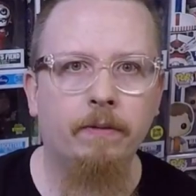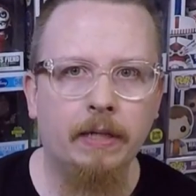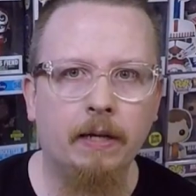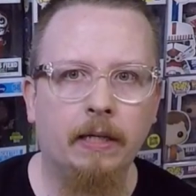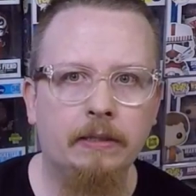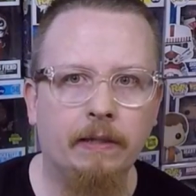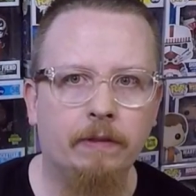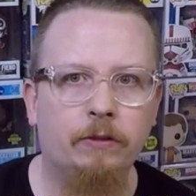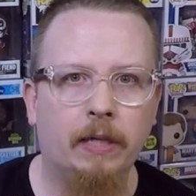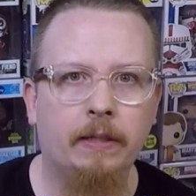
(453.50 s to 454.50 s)
right now I just have
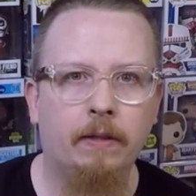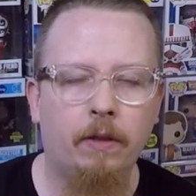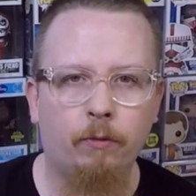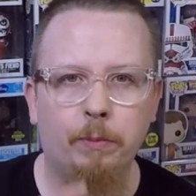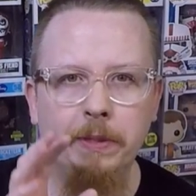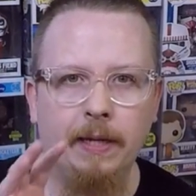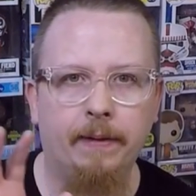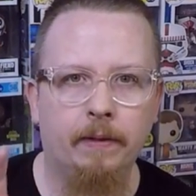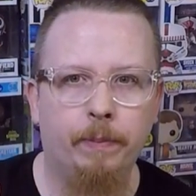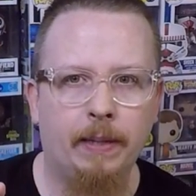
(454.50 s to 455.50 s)
to track down the three
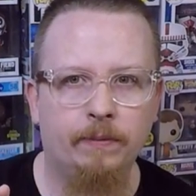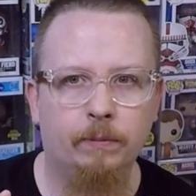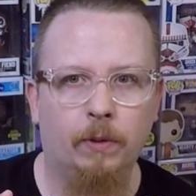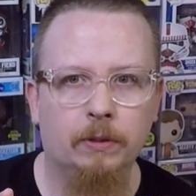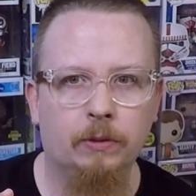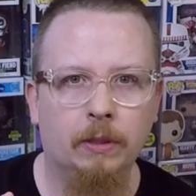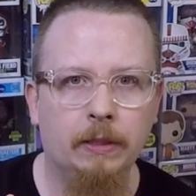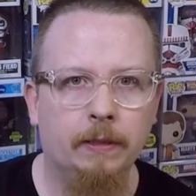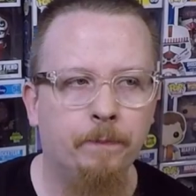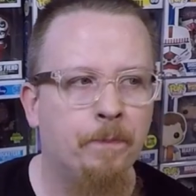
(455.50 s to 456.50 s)
Metallic Pops from
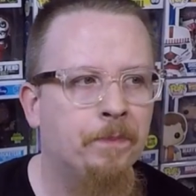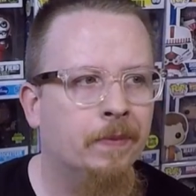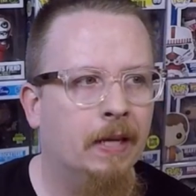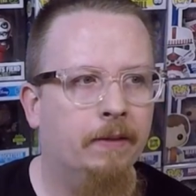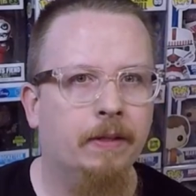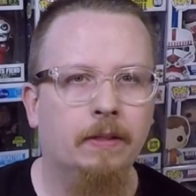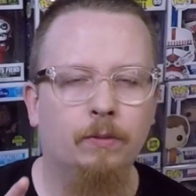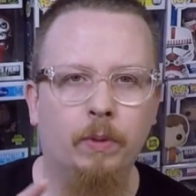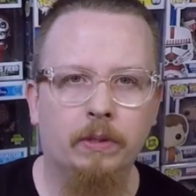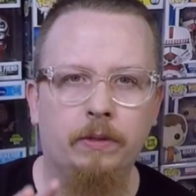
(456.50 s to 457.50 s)
Australia. I think
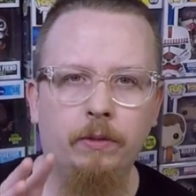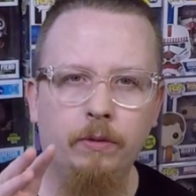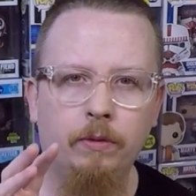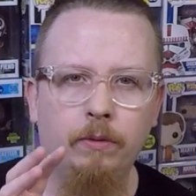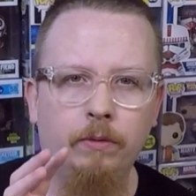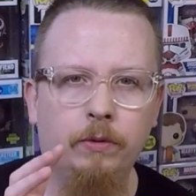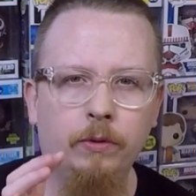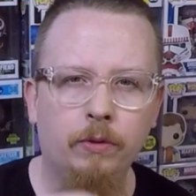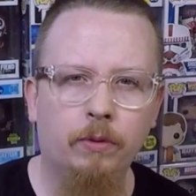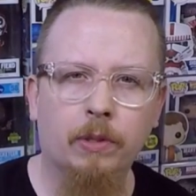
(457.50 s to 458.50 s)
there's one or two
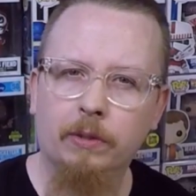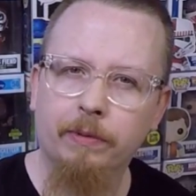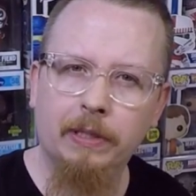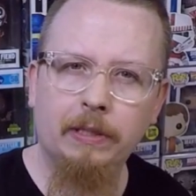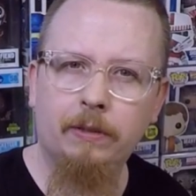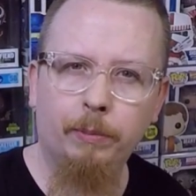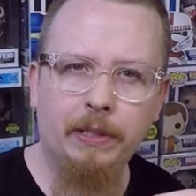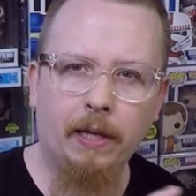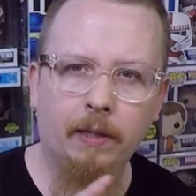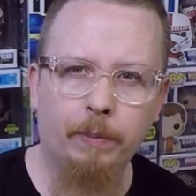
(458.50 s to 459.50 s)
newer released
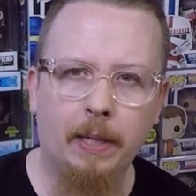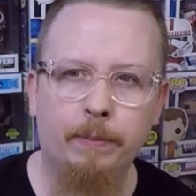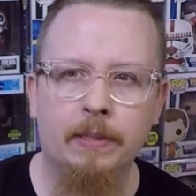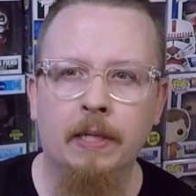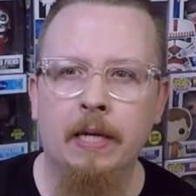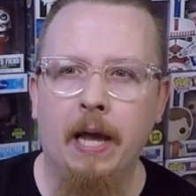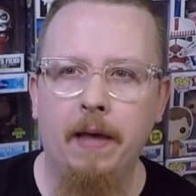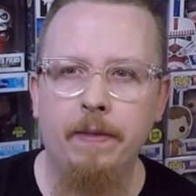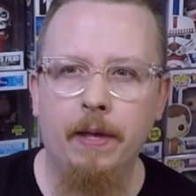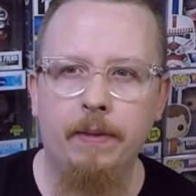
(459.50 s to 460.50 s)
Metallic Pops.
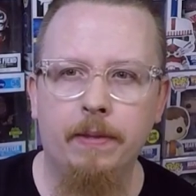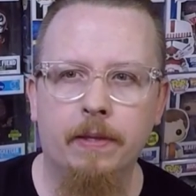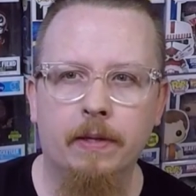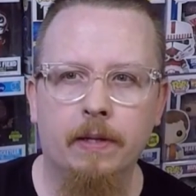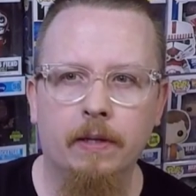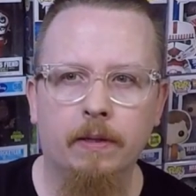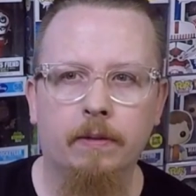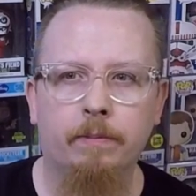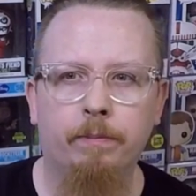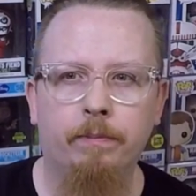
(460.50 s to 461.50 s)
And then the,
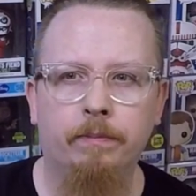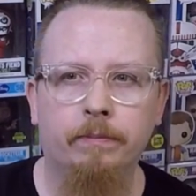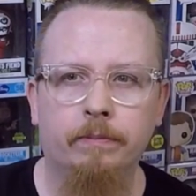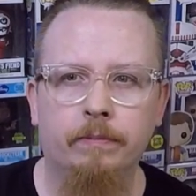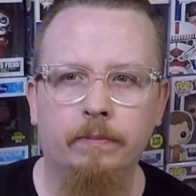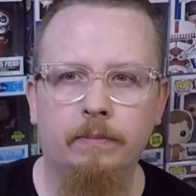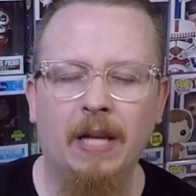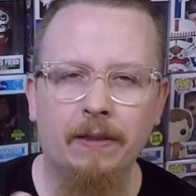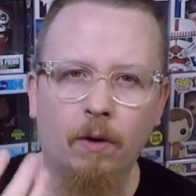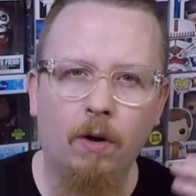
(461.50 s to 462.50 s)

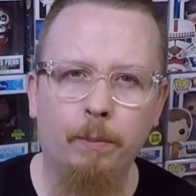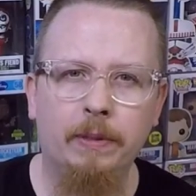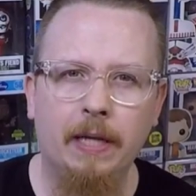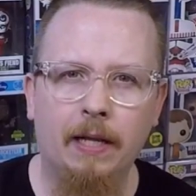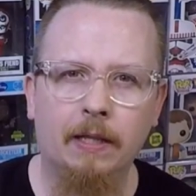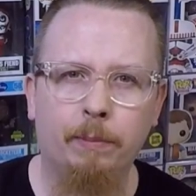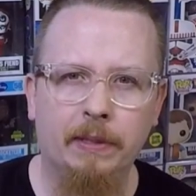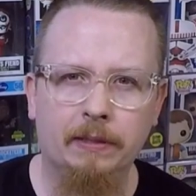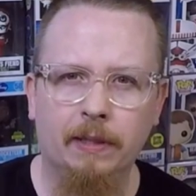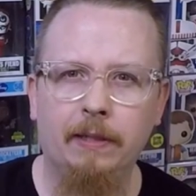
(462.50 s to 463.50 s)
not the all metallic, but
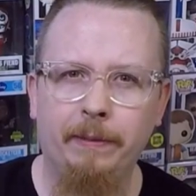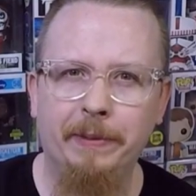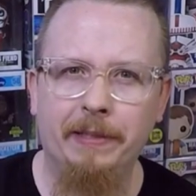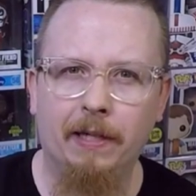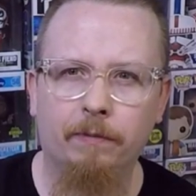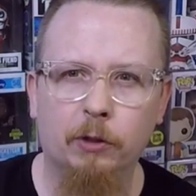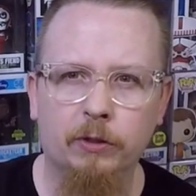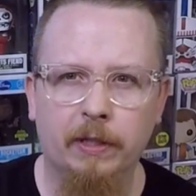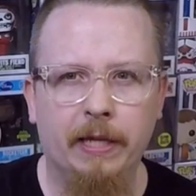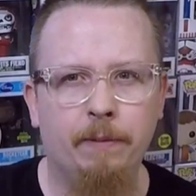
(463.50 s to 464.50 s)
the slightly metallic
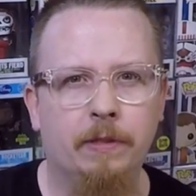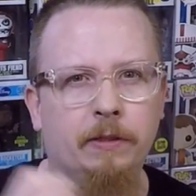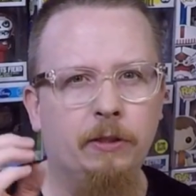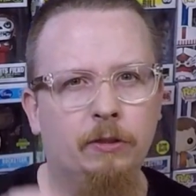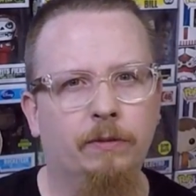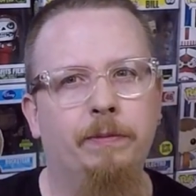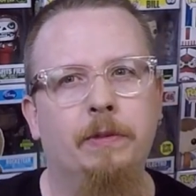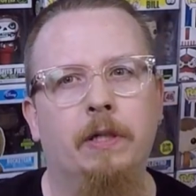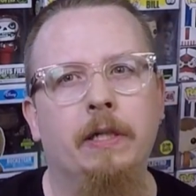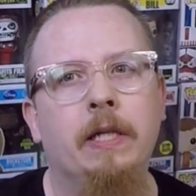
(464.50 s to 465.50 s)
version that came with a t-shirt from
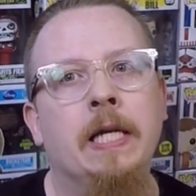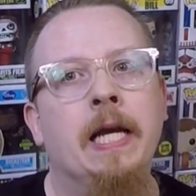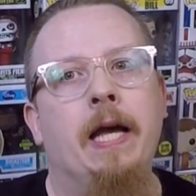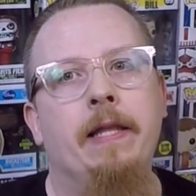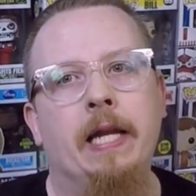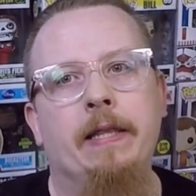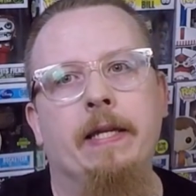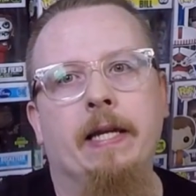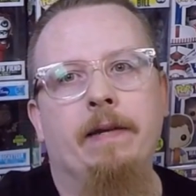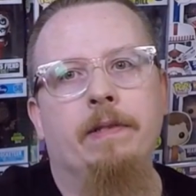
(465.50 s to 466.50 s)
Target. And then I
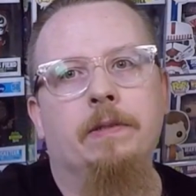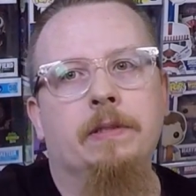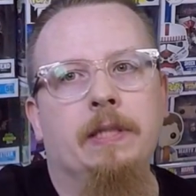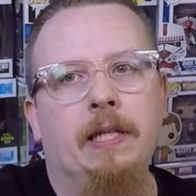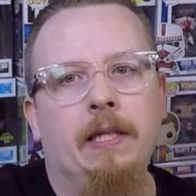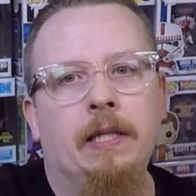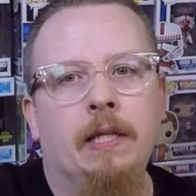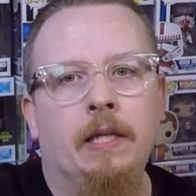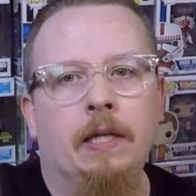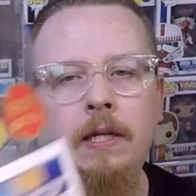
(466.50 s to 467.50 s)
think I have the whole set.
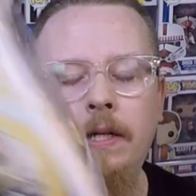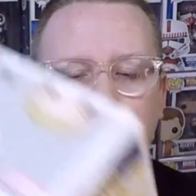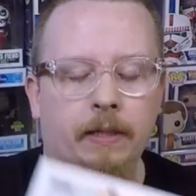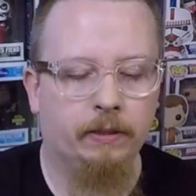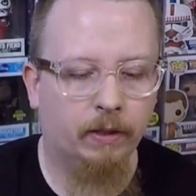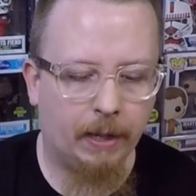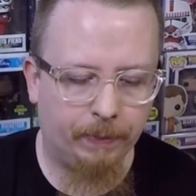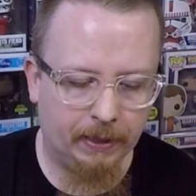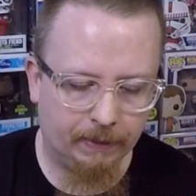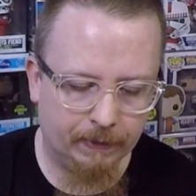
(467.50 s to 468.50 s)
Ah, oh, so
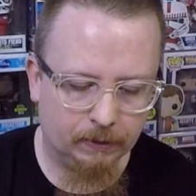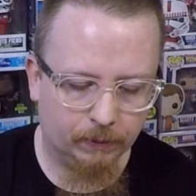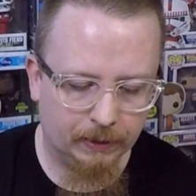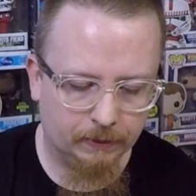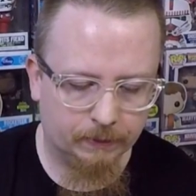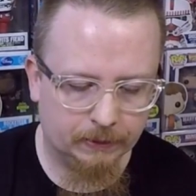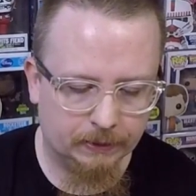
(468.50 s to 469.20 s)
happy to have this one though.